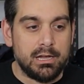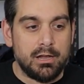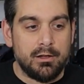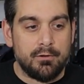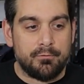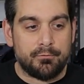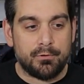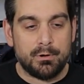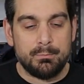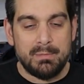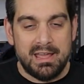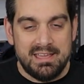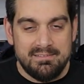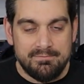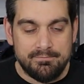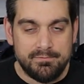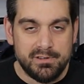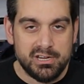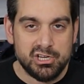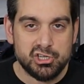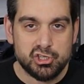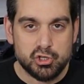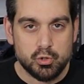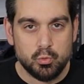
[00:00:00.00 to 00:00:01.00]
From a
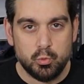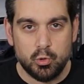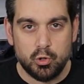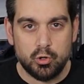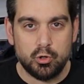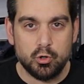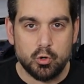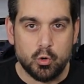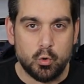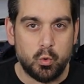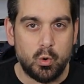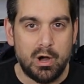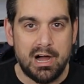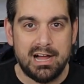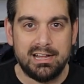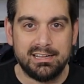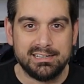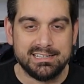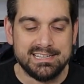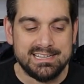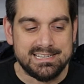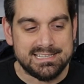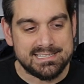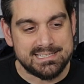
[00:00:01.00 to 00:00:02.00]
visual
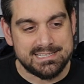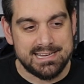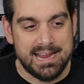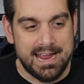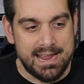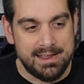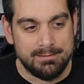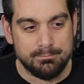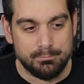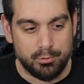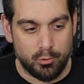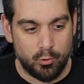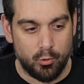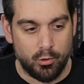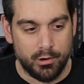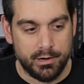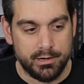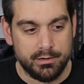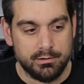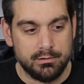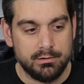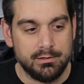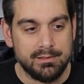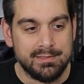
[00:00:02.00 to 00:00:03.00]
quality
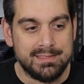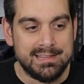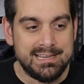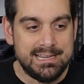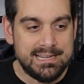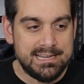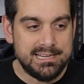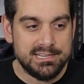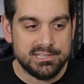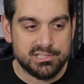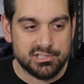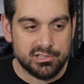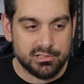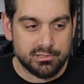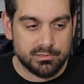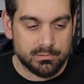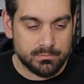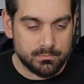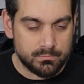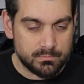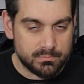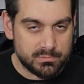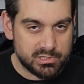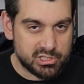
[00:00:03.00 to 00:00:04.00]
standpoint, these
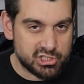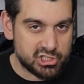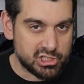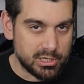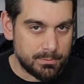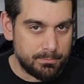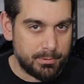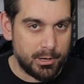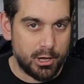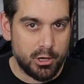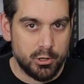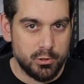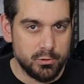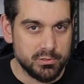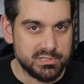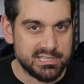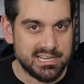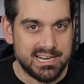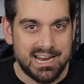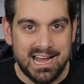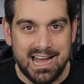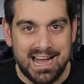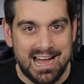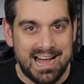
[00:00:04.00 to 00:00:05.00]

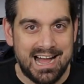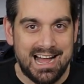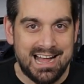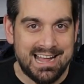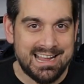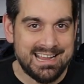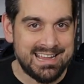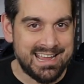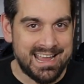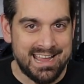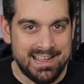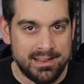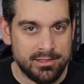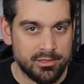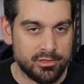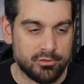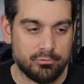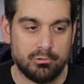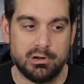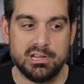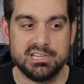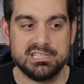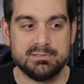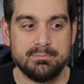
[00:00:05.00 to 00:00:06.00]
supposed high-end
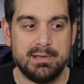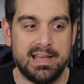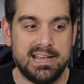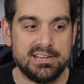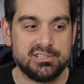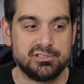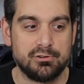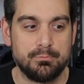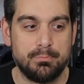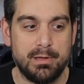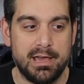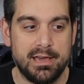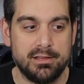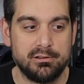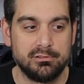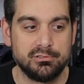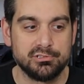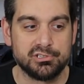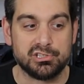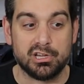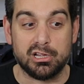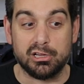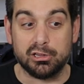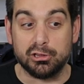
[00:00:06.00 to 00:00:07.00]
Thrustmaster
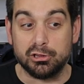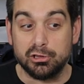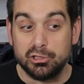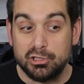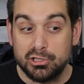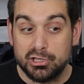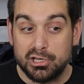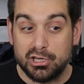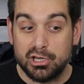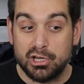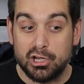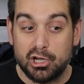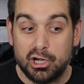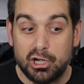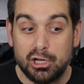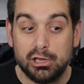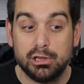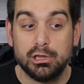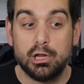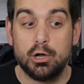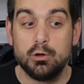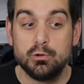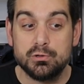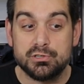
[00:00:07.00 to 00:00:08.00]
pedals look
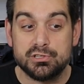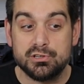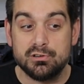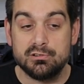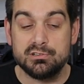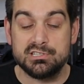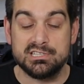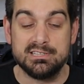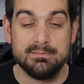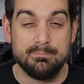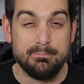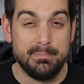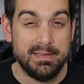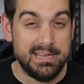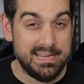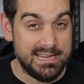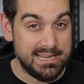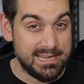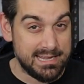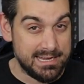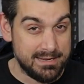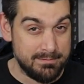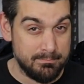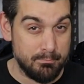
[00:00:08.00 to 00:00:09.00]
closer to
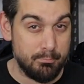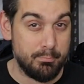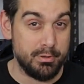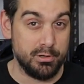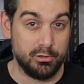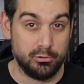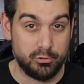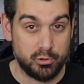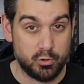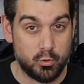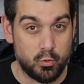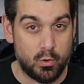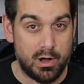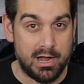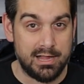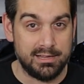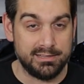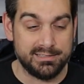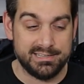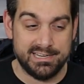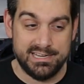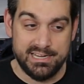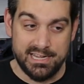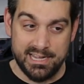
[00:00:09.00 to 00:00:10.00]
me in build
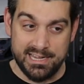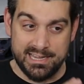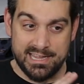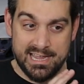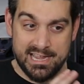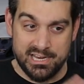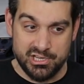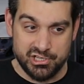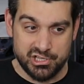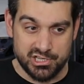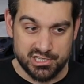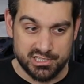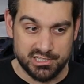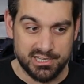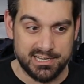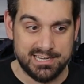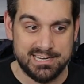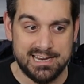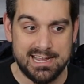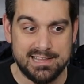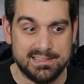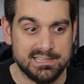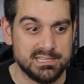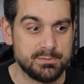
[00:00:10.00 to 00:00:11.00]
quality, again, just
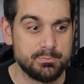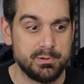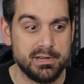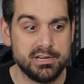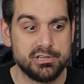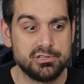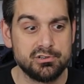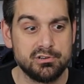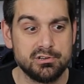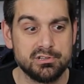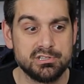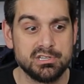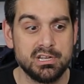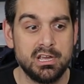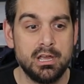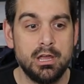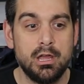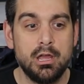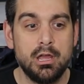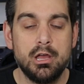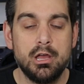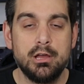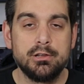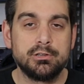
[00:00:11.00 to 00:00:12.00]
looking at these pictures,
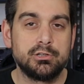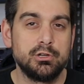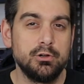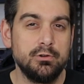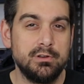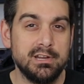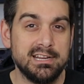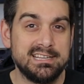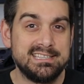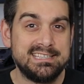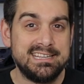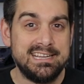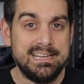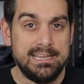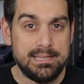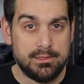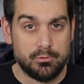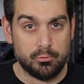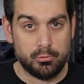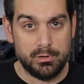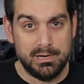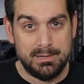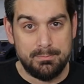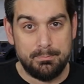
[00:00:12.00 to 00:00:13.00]
to the
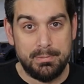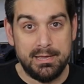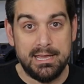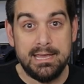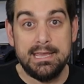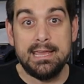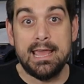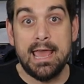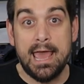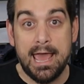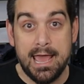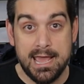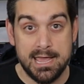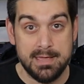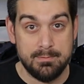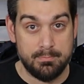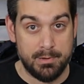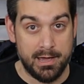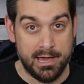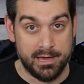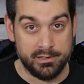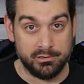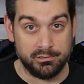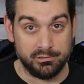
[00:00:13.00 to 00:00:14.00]
T3PA
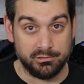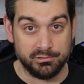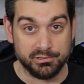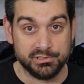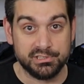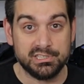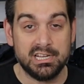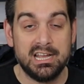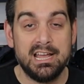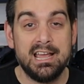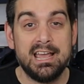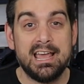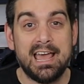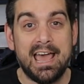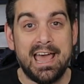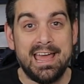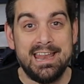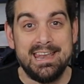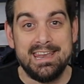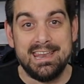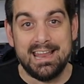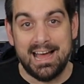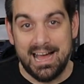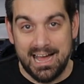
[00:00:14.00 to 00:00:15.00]
pedals
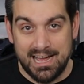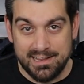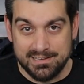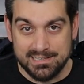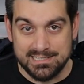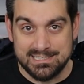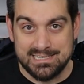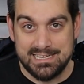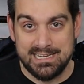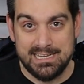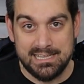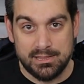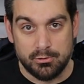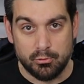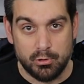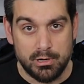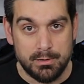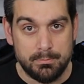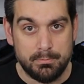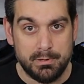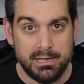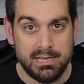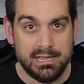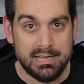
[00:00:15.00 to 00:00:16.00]
and not the
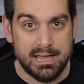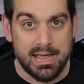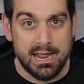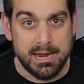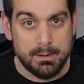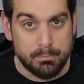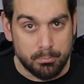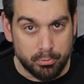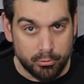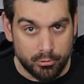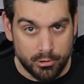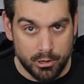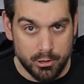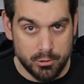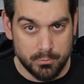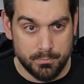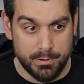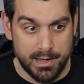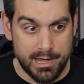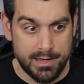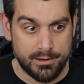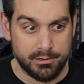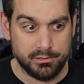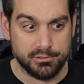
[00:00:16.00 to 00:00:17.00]
T3PA Pro
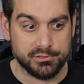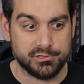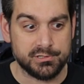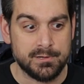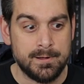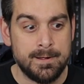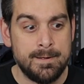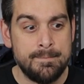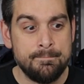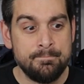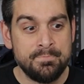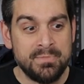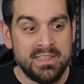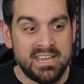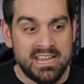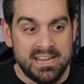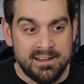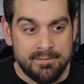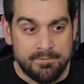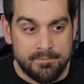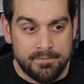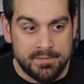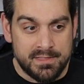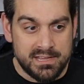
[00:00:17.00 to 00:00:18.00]
pedals.
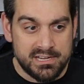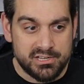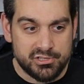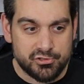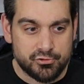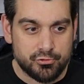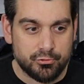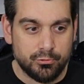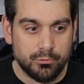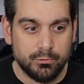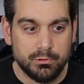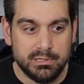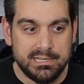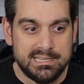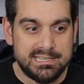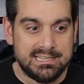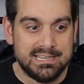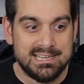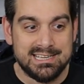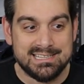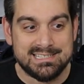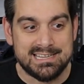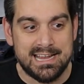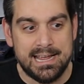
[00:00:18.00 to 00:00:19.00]
If this truly
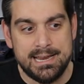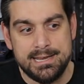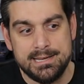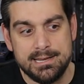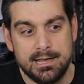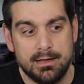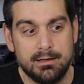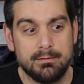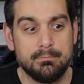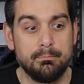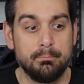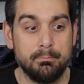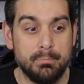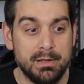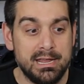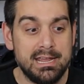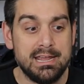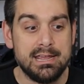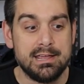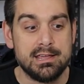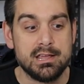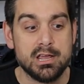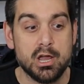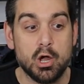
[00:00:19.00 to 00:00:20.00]
does end up
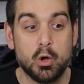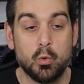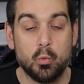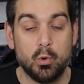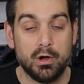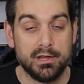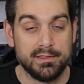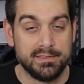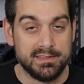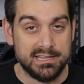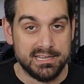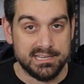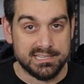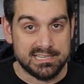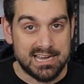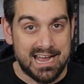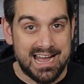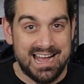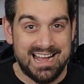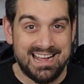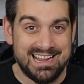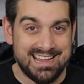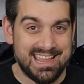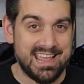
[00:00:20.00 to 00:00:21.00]
being what these
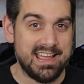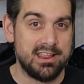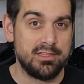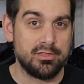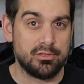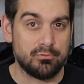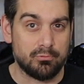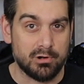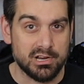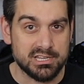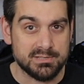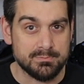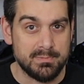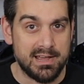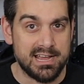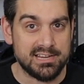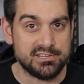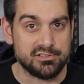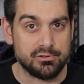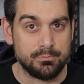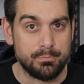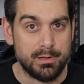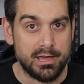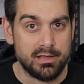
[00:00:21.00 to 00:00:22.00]
high-end
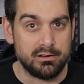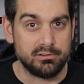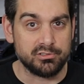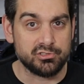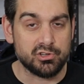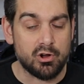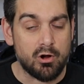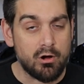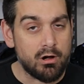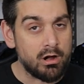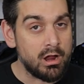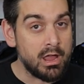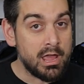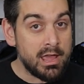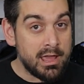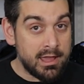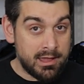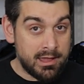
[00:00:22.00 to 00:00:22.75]
Thrustmaster pedals are,